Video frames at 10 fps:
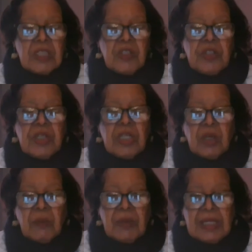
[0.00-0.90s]
So you can
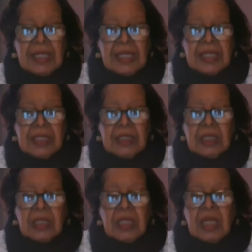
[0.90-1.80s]
go online
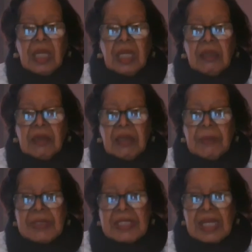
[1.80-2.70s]
and look
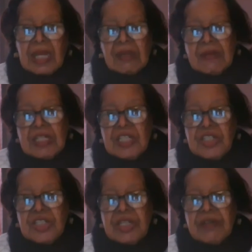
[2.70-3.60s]
up ASALH, and
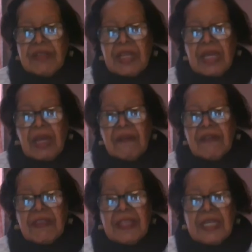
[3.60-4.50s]
each year they have
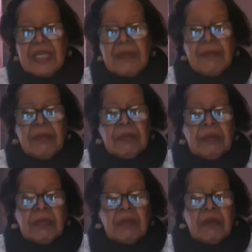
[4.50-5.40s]
a theme
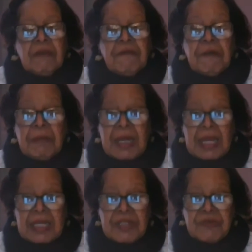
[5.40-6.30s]
for
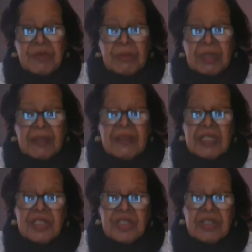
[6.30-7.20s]
Black History Month.
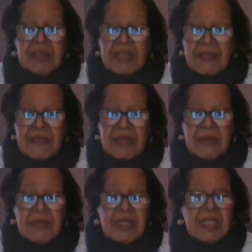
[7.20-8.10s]
This year their
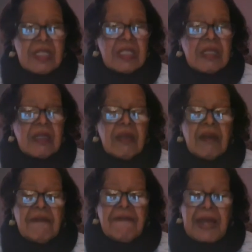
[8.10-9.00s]
theme is
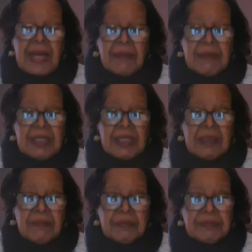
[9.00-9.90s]
family,